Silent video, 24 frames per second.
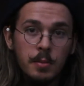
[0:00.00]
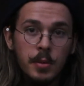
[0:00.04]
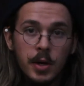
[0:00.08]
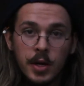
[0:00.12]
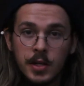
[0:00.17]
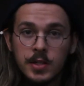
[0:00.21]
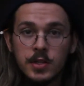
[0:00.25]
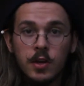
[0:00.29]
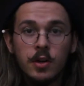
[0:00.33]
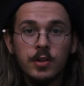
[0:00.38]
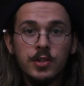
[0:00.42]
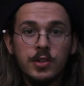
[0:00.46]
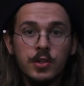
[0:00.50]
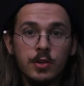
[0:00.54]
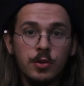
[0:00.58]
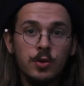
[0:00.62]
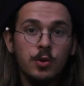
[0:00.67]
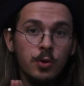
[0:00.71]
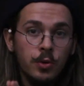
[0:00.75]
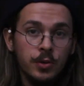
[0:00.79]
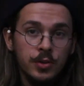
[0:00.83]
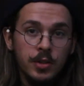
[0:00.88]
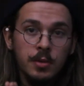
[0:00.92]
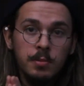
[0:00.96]
but it's also
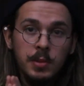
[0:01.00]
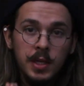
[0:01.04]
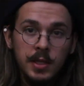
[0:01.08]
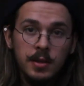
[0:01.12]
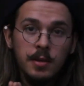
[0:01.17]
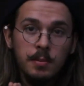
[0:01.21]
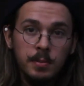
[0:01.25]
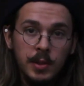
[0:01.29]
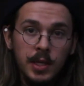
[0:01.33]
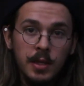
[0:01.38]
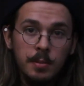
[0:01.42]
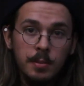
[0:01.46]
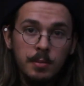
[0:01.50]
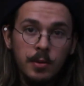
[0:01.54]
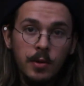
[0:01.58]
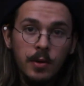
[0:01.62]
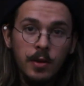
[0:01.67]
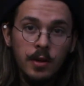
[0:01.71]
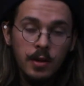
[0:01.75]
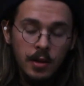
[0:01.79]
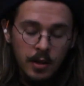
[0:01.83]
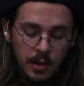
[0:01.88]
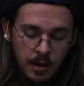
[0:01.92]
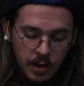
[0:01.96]
cool to meet the
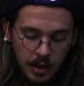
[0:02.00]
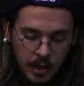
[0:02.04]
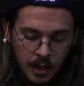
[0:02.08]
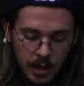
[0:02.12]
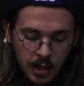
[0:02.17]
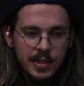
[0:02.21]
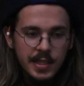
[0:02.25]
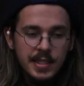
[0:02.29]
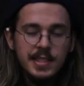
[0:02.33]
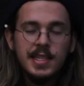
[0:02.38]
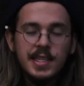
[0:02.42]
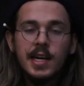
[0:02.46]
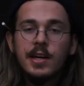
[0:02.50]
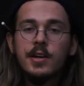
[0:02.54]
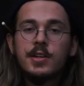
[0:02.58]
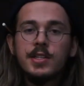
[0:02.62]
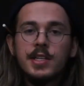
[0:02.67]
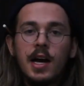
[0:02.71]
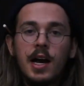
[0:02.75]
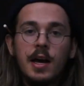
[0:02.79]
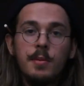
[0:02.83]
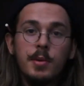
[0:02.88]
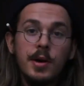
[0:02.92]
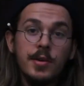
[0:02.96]
people. The entire
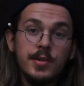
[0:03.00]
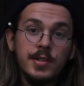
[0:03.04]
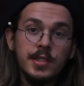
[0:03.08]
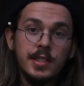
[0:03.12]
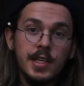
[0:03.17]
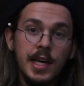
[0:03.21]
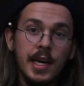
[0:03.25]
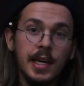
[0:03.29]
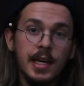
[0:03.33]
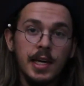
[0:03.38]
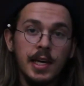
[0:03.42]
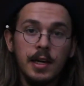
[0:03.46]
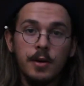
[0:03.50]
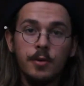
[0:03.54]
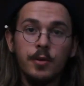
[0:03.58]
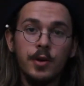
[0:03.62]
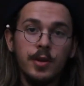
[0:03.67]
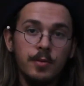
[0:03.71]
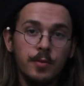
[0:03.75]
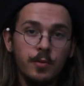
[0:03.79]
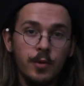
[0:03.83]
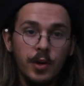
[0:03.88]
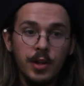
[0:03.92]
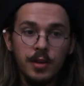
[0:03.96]
time I was kicking
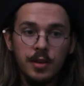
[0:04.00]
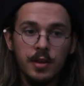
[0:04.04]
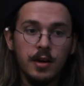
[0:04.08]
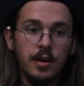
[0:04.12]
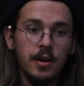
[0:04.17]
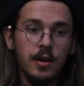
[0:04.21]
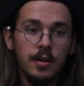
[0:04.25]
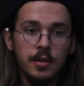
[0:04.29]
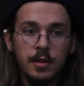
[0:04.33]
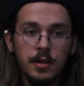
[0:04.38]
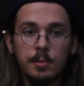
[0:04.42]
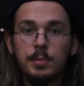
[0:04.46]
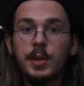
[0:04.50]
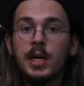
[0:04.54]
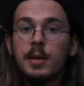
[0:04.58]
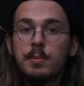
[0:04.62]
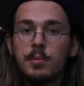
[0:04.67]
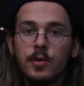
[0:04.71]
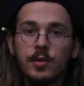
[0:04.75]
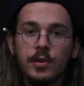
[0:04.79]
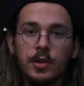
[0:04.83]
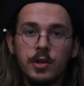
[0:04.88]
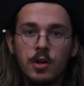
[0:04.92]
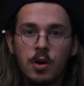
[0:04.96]
with, with uh, the
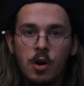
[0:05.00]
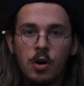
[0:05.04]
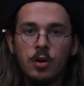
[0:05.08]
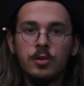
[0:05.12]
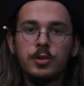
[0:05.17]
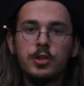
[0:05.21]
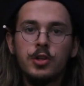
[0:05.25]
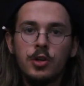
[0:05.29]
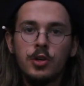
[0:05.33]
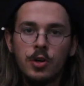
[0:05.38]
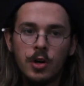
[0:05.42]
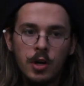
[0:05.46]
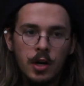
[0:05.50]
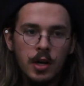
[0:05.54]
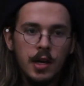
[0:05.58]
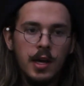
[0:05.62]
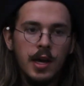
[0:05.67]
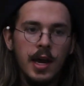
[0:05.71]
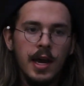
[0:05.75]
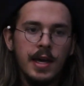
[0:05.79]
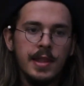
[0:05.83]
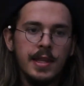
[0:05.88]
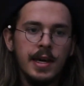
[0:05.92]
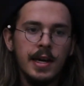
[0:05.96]
people, the culture,
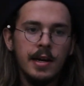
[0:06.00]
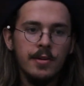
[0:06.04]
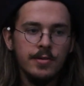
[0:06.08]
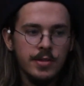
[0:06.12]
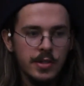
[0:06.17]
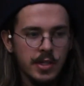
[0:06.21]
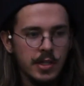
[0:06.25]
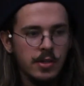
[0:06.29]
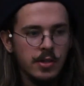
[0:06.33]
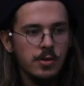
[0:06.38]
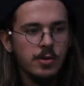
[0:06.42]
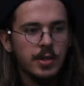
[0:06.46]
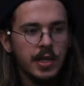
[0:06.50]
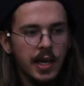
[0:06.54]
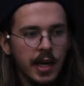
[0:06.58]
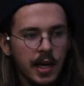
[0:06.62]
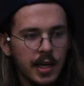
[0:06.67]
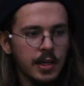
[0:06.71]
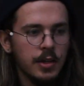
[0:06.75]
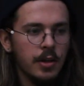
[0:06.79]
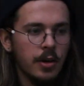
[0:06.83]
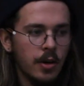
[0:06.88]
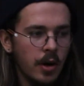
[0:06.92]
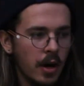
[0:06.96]
and then I was like, okay,
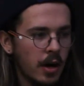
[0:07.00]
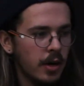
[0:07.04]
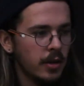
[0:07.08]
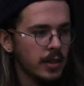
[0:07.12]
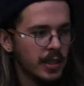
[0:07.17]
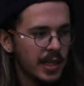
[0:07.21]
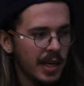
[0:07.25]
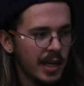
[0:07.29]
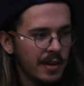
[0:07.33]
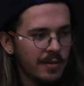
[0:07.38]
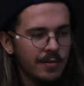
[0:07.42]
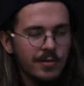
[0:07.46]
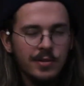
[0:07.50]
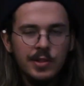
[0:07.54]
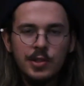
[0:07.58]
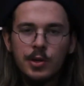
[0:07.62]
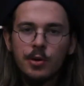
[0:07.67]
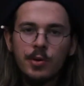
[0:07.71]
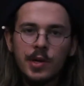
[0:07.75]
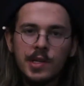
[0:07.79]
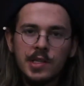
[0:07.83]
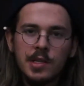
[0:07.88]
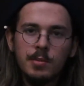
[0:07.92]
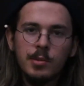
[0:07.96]
you know, I'll give
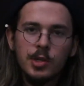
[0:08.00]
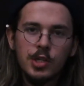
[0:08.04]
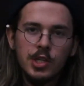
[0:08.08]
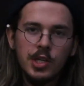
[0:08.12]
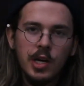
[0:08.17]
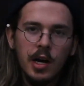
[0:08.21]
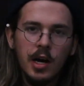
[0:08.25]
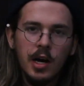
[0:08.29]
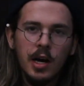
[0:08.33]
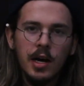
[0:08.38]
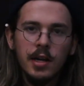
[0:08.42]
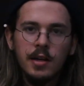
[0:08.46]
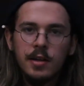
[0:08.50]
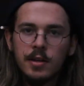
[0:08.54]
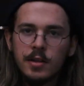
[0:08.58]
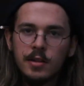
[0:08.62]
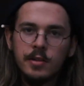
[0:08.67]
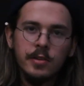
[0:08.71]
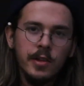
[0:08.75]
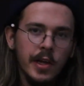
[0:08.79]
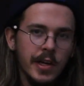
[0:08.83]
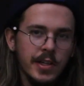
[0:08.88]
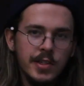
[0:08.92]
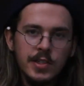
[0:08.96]
tourism a shot.
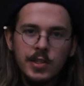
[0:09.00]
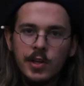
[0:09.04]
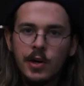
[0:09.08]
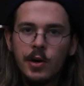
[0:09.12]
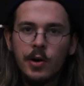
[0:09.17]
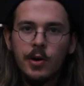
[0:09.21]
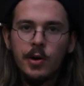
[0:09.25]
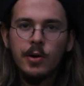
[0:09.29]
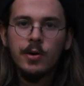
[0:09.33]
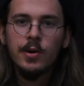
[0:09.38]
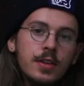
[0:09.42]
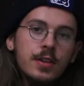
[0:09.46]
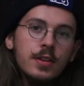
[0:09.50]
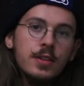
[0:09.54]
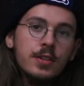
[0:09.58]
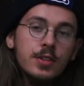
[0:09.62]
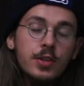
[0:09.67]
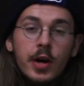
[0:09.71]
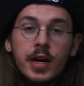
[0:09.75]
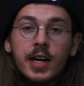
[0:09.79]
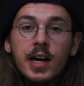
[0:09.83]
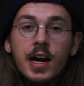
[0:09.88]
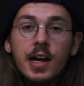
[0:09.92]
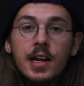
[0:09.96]
Let's go.
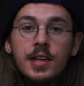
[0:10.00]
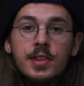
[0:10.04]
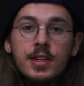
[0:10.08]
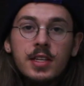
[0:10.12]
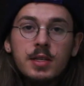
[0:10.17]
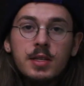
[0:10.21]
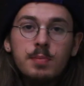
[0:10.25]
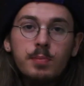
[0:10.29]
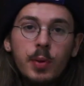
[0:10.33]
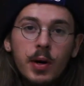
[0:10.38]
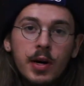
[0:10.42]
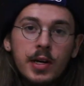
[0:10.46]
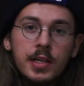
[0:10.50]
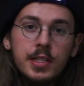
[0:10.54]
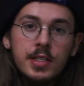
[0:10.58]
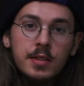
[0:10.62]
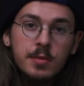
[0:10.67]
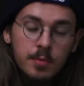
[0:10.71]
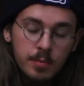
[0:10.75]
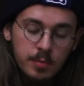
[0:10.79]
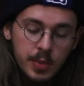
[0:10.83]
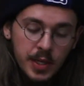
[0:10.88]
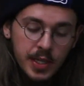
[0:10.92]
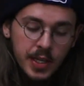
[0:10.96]
So I got on this
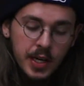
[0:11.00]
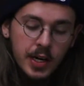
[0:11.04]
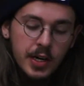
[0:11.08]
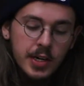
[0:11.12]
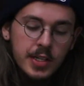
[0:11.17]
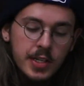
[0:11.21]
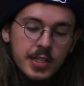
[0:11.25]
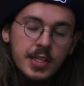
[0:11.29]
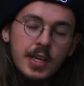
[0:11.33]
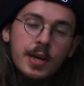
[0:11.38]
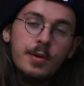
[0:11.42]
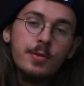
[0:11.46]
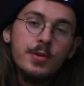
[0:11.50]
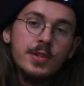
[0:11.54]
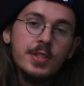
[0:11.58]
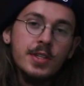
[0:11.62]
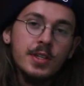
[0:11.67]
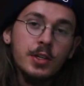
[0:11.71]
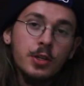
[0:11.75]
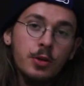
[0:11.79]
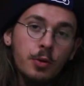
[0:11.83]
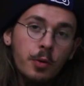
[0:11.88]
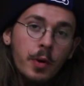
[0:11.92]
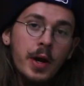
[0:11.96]
bus because it was a
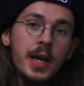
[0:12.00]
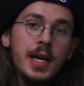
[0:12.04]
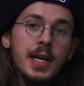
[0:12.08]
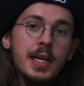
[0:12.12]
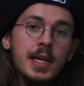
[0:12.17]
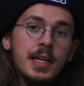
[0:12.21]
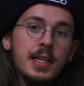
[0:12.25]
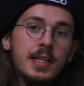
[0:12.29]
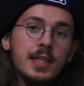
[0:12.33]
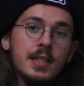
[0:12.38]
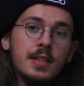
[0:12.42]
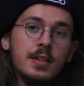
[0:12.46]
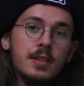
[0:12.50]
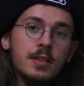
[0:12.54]
great